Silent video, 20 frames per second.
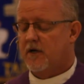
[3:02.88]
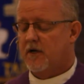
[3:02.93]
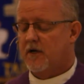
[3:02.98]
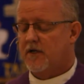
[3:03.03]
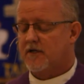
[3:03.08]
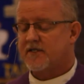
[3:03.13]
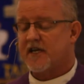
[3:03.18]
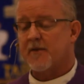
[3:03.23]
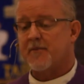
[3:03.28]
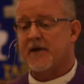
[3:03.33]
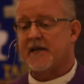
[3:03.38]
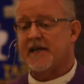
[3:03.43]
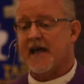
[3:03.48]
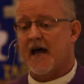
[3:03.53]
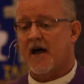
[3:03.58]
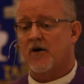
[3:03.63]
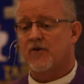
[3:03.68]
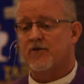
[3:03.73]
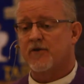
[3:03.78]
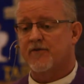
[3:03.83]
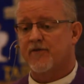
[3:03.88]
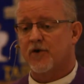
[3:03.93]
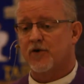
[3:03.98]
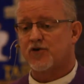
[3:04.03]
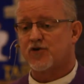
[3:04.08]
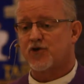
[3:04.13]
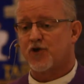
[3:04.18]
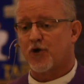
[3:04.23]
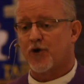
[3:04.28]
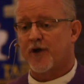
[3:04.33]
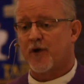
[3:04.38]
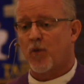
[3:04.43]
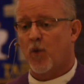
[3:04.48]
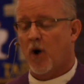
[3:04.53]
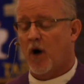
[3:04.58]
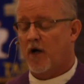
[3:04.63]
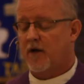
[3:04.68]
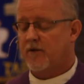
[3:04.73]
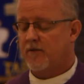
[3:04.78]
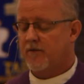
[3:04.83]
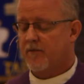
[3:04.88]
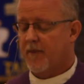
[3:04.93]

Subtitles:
Skipping down to verse 31.